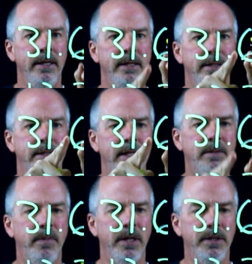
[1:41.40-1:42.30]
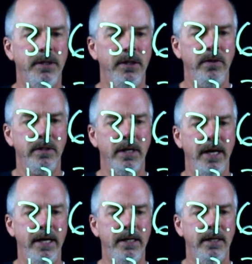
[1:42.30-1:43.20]
6 plus 2 is
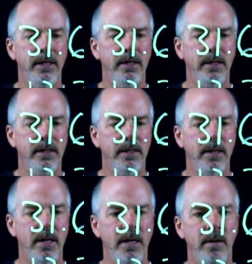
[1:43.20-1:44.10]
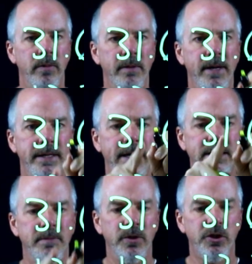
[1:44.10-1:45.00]
8. Bring my
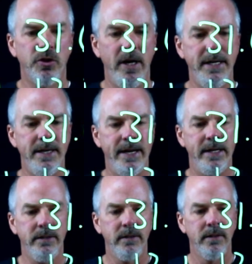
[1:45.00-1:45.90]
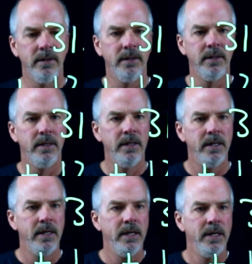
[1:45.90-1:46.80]
decimal straight down.
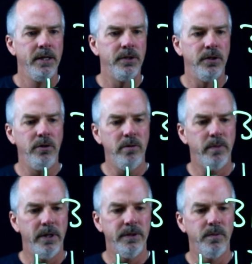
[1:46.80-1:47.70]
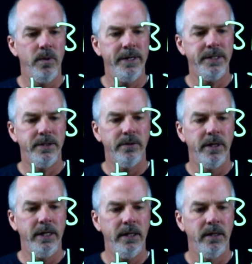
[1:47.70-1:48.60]
2 plus 1 is
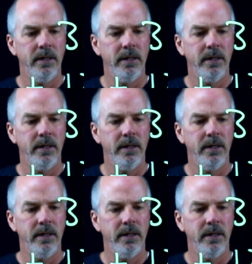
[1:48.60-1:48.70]
3.